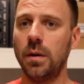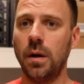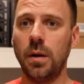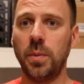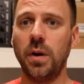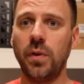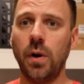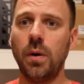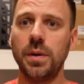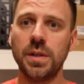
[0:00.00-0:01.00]
above
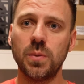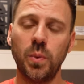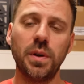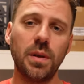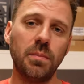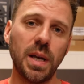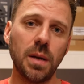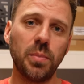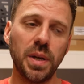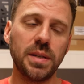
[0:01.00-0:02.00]
all, it's one of the
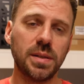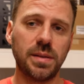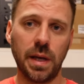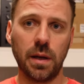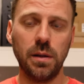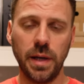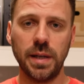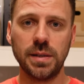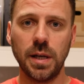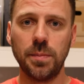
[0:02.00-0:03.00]
main places that
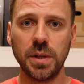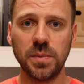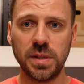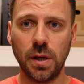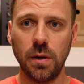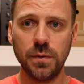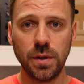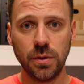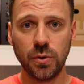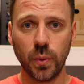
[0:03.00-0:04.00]
Kaleidescape
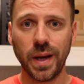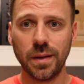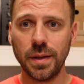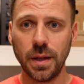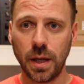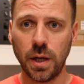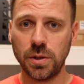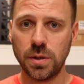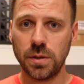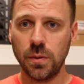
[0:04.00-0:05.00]
themselves directly
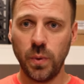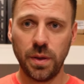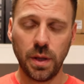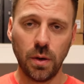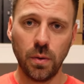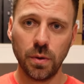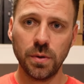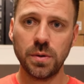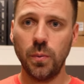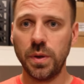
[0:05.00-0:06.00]
engages with the
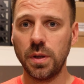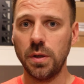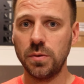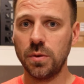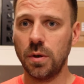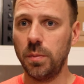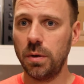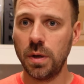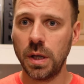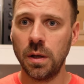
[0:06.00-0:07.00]
owners, with the user
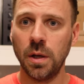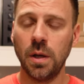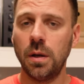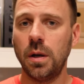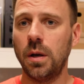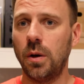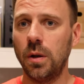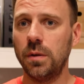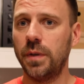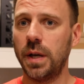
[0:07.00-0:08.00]
community, and
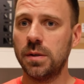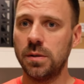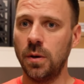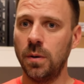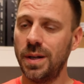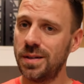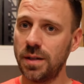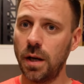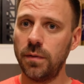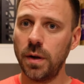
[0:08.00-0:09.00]
all of that. So it's
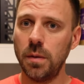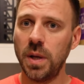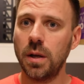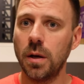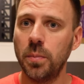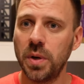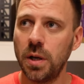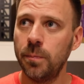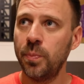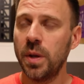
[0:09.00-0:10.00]
not a very big
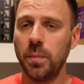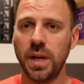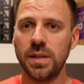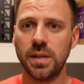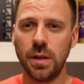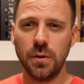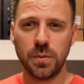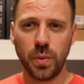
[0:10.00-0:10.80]
company, but I'd say there's